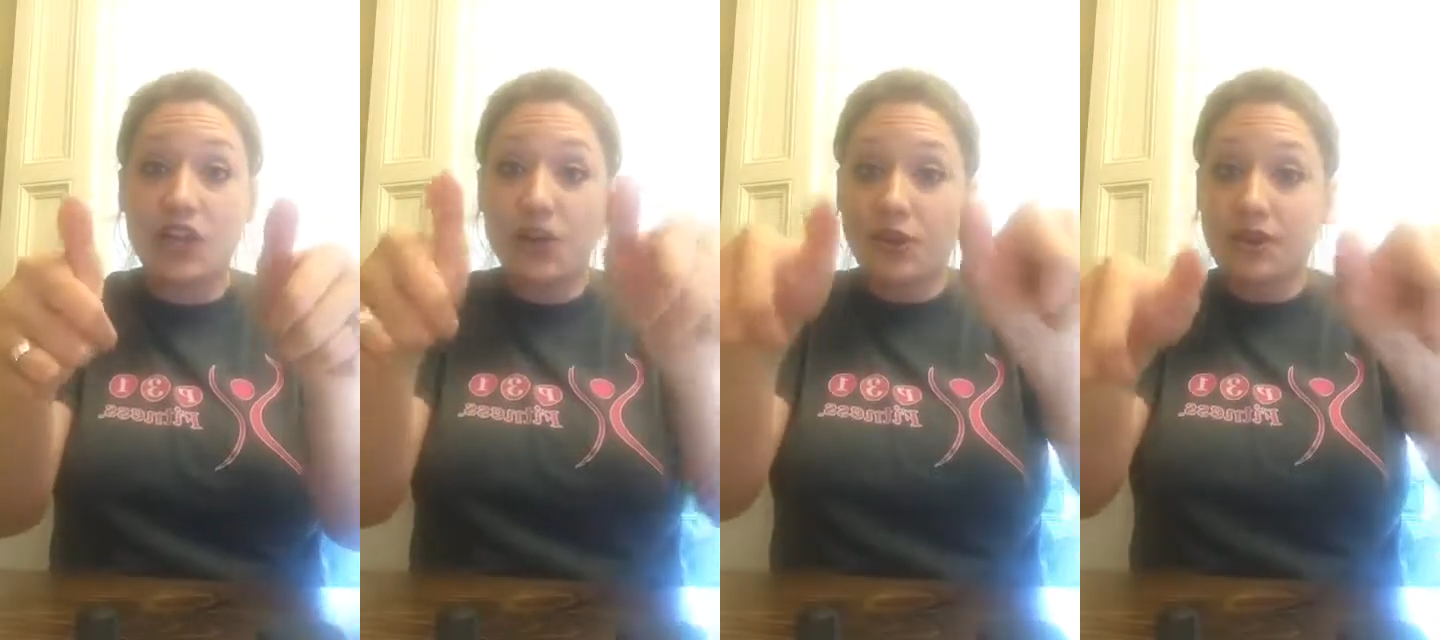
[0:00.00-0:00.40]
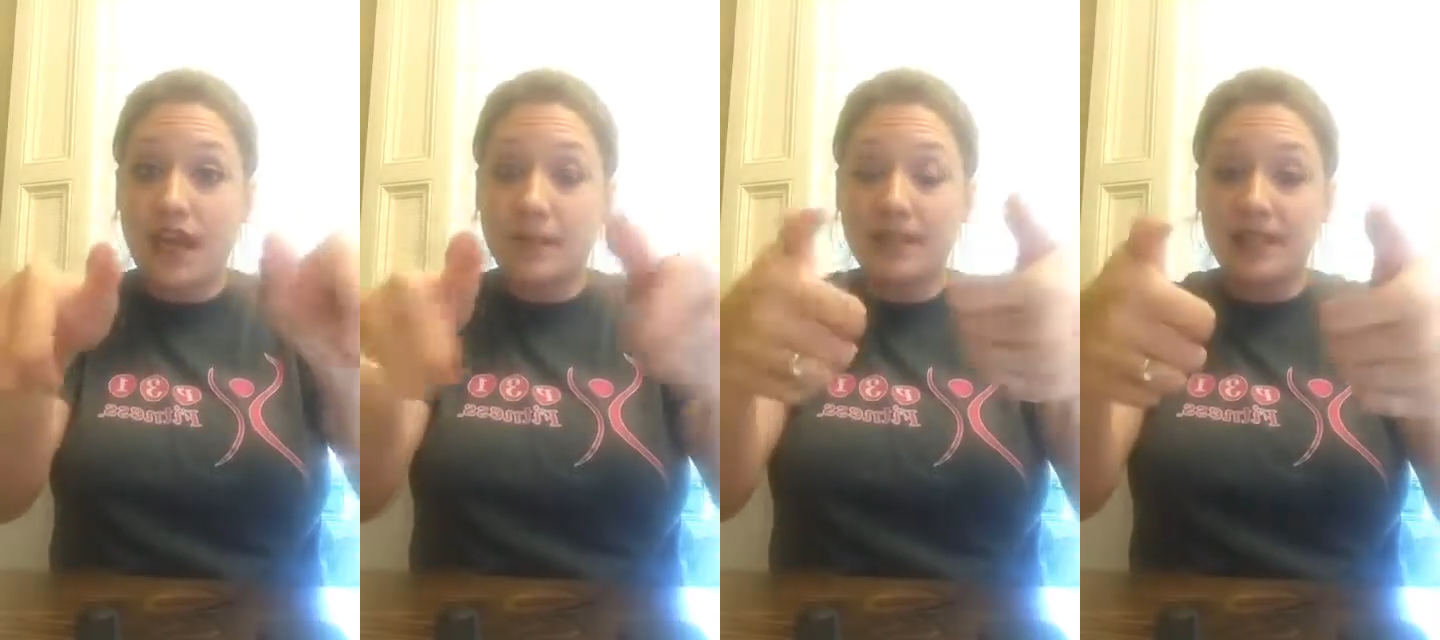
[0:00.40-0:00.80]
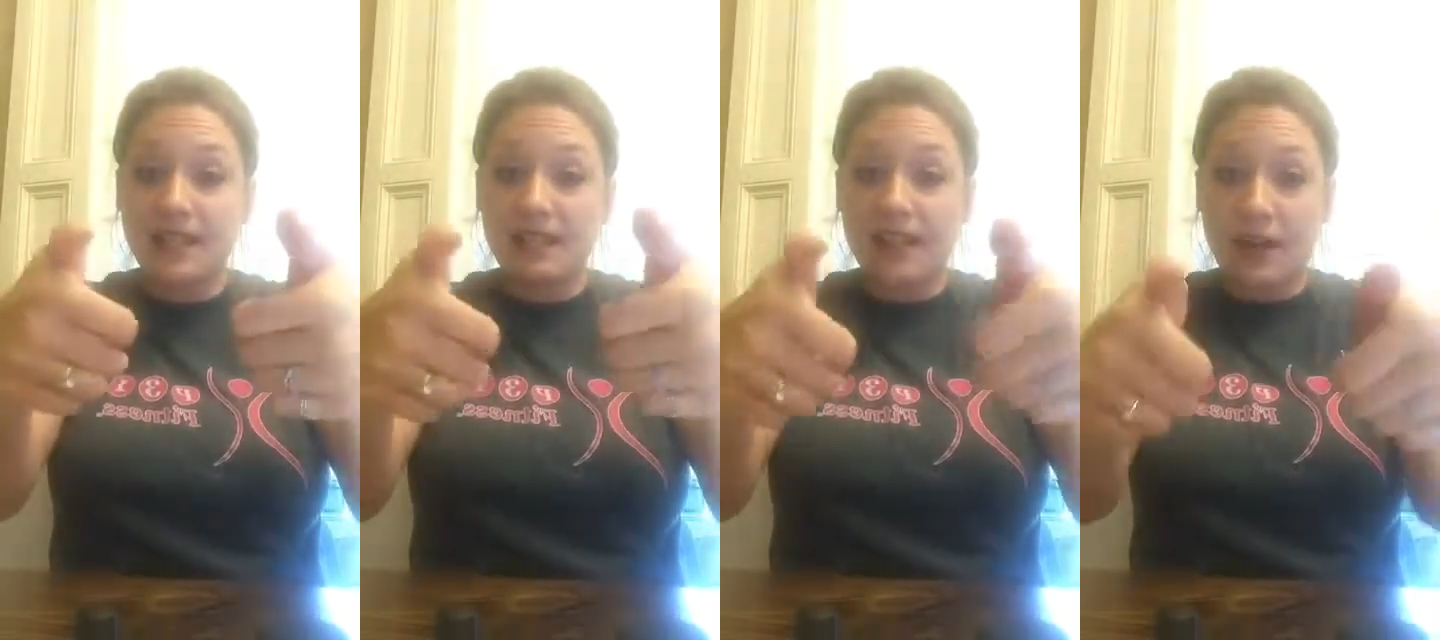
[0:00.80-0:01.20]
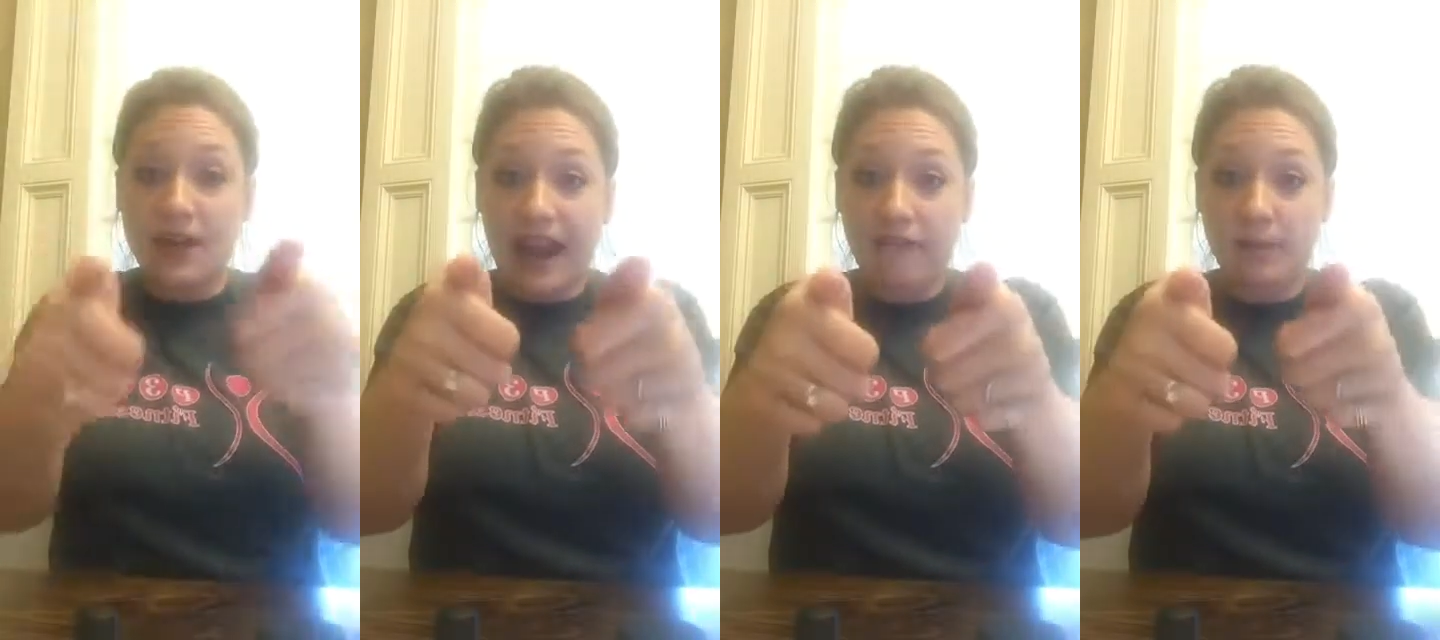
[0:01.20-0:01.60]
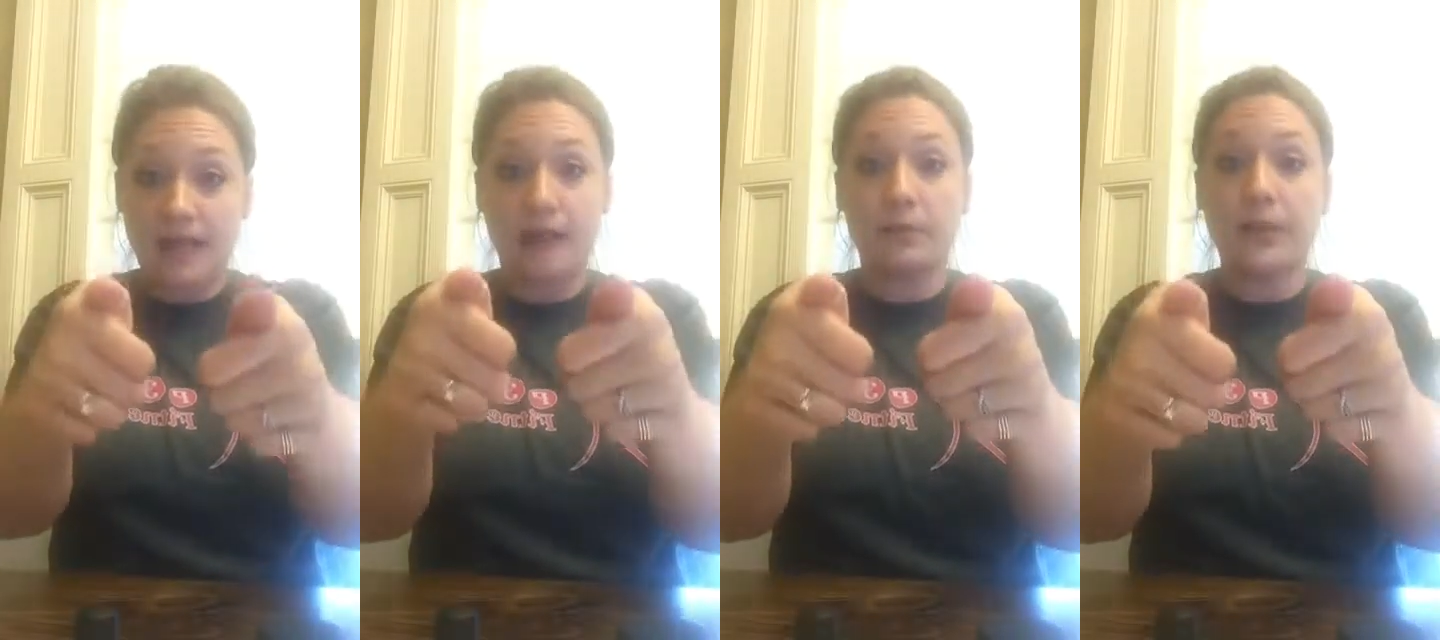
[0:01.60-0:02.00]
your thumbs, they don't have to be
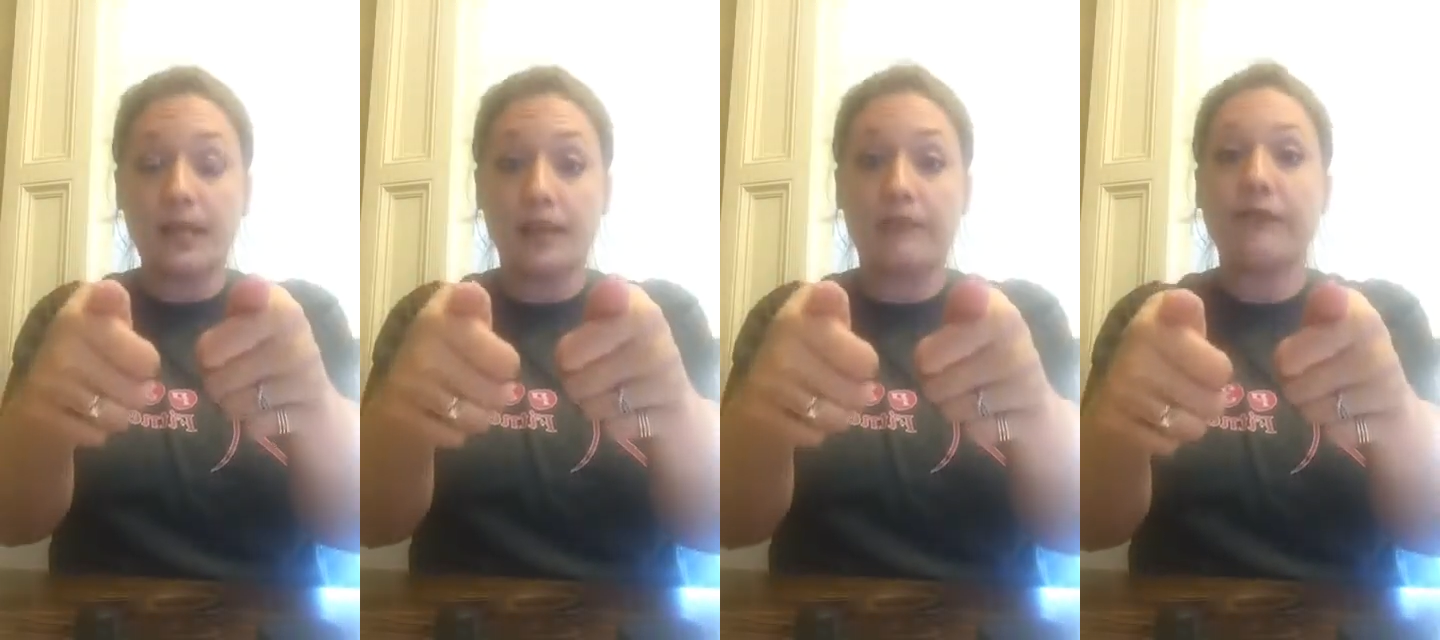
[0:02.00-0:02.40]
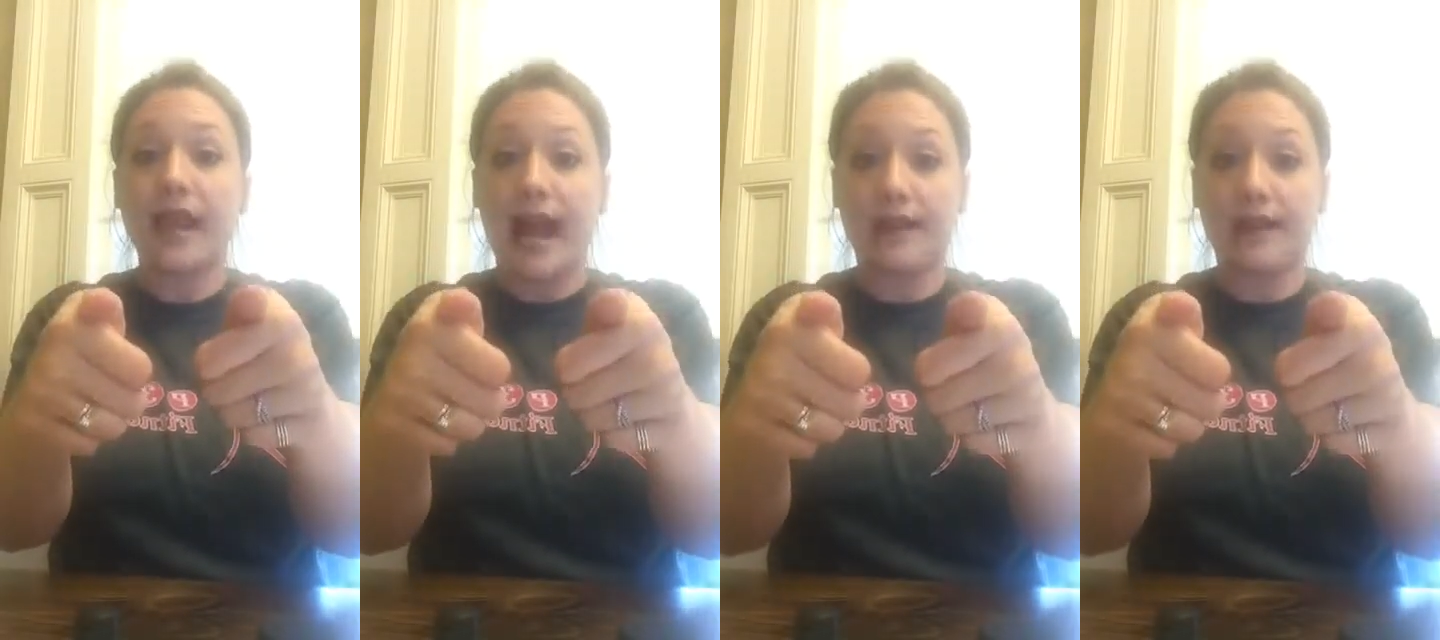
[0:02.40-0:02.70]
completely flat.